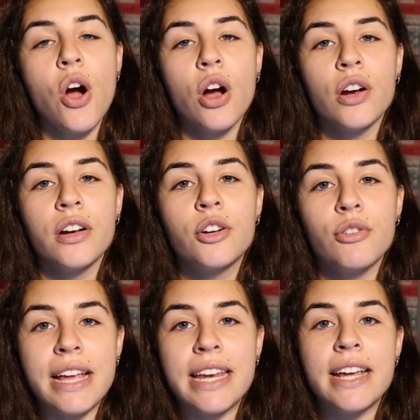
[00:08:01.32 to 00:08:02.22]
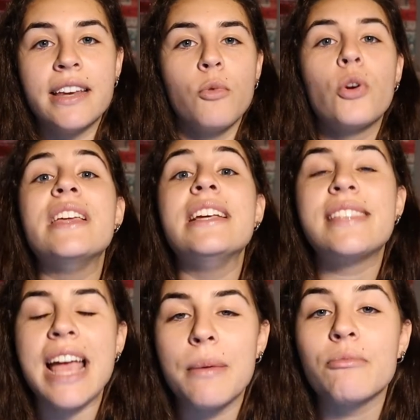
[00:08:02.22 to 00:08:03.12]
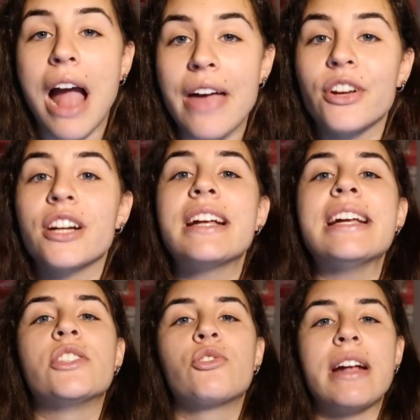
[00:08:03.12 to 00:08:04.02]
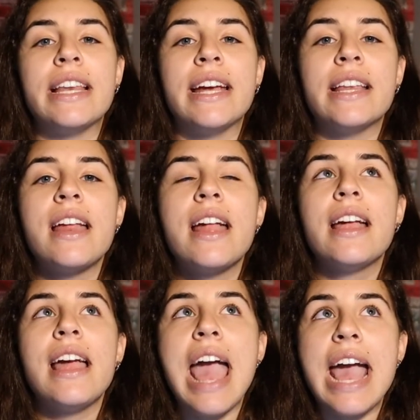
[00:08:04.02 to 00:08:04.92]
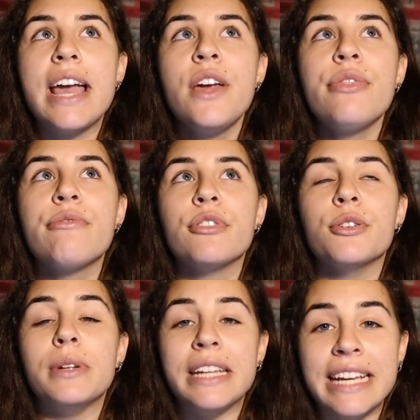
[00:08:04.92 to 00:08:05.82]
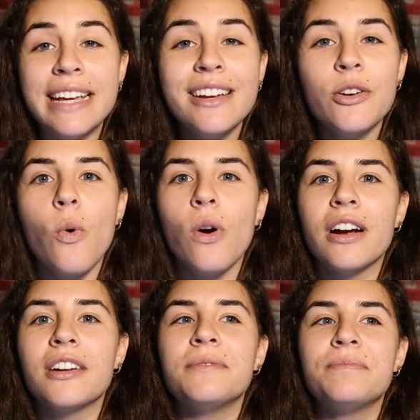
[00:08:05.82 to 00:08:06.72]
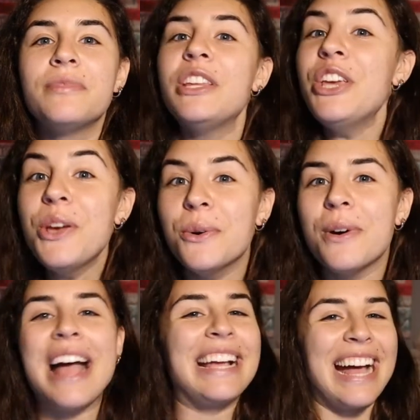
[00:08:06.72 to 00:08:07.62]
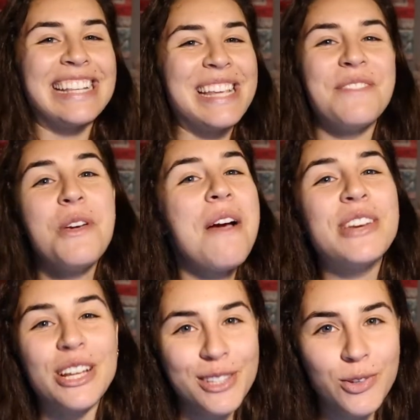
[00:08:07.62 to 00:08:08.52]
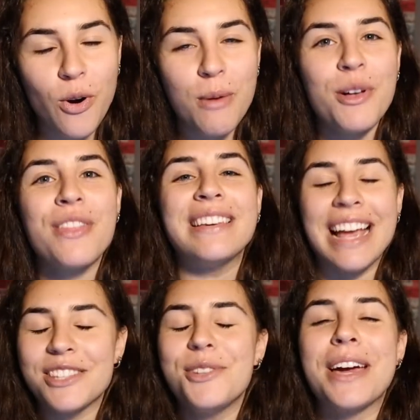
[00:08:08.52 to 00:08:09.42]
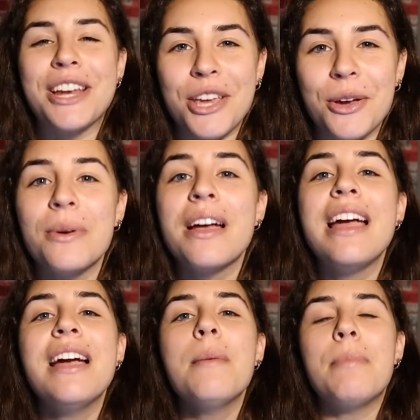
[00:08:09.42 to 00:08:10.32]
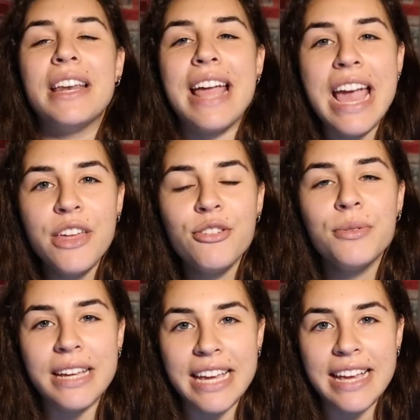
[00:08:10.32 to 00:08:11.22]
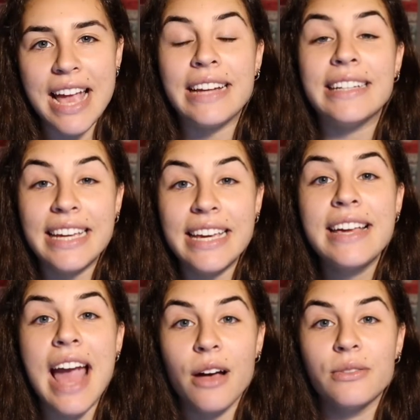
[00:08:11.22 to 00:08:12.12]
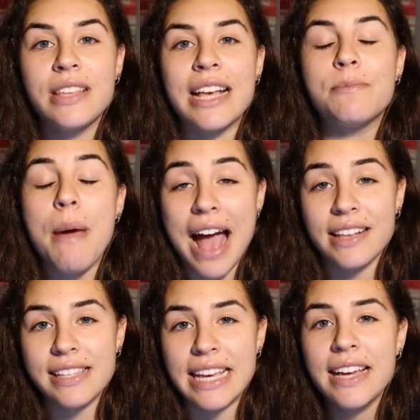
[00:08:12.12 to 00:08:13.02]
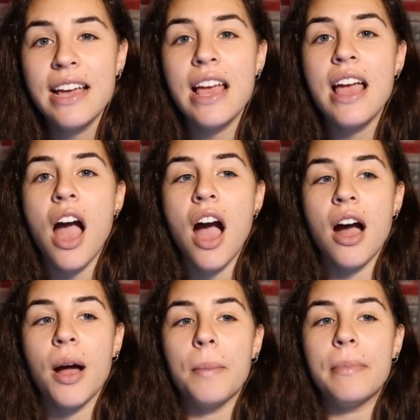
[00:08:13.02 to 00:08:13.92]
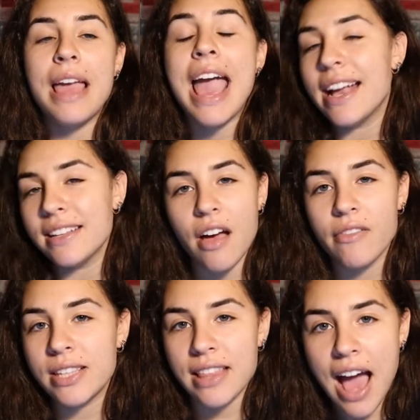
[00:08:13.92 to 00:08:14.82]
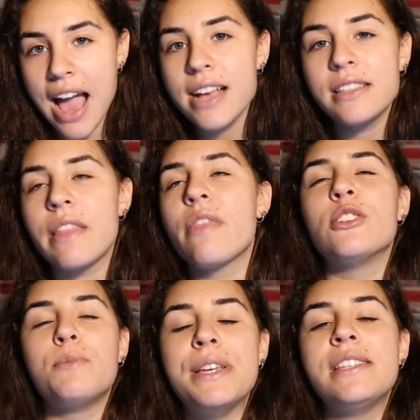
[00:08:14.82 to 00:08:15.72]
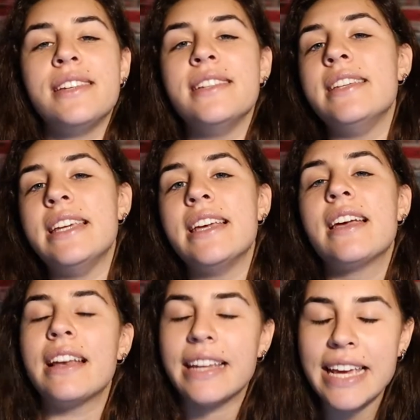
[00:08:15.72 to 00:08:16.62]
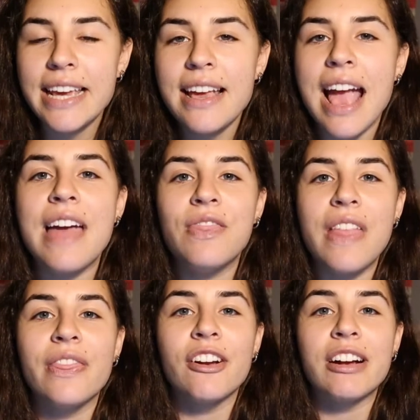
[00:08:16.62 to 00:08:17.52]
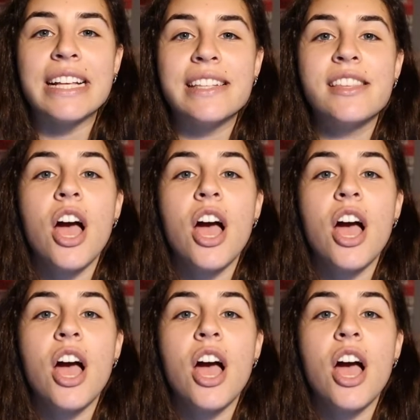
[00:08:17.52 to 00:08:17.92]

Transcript: are graded, or the exam rather, is graded A through E or U, I guess. If you have an unscorable, then yes, you get a U. But A through E, and E counts as passing. A is obviously the highest, and there's B, C, D, and E, and then there is